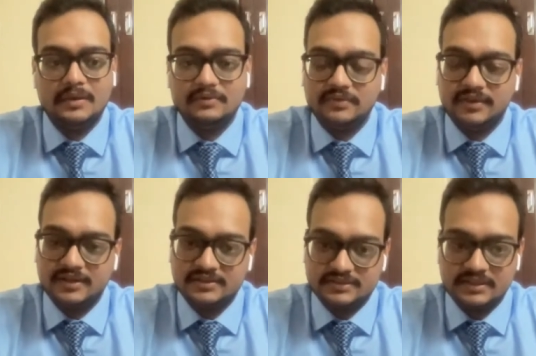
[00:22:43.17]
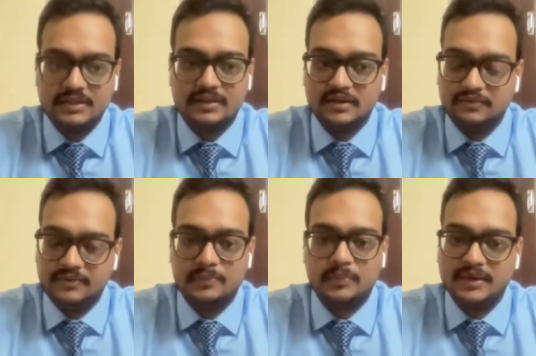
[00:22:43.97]
But we can say
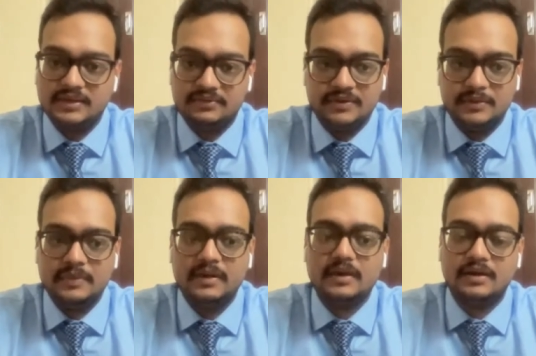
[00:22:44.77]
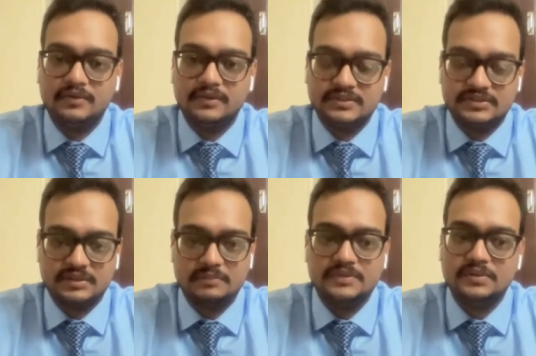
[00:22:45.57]
if we apply the feedback, our
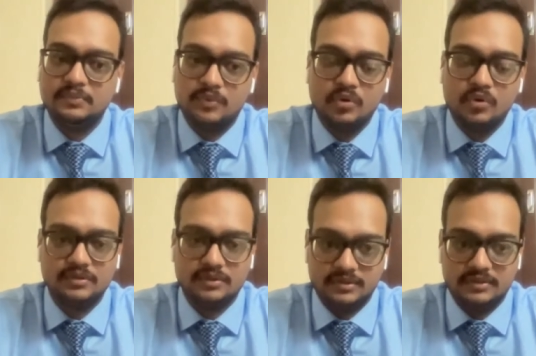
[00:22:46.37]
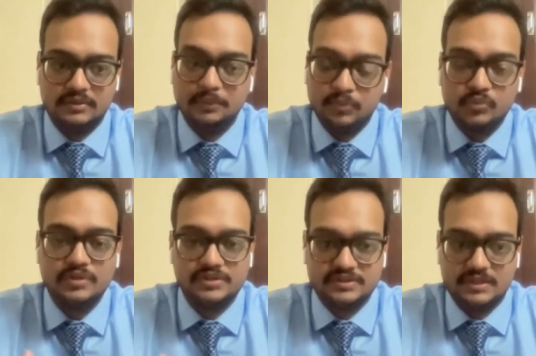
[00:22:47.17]
system is a more uh,
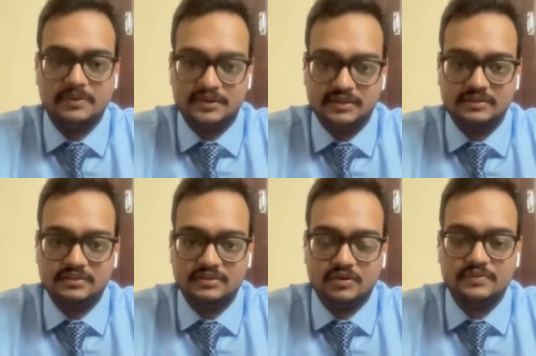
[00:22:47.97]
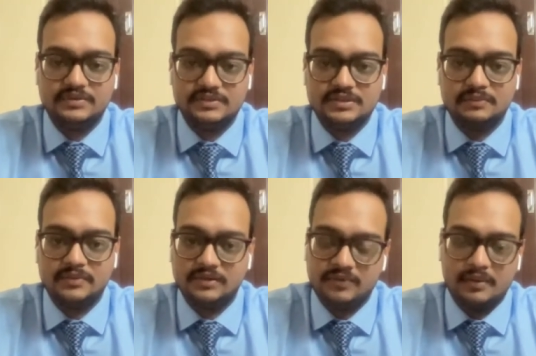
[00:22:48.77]
improve the stability of the
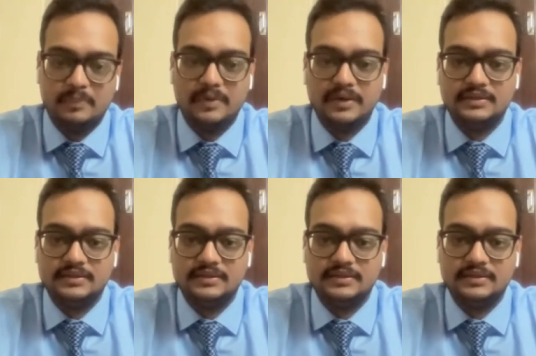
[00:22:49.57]
system. If we apply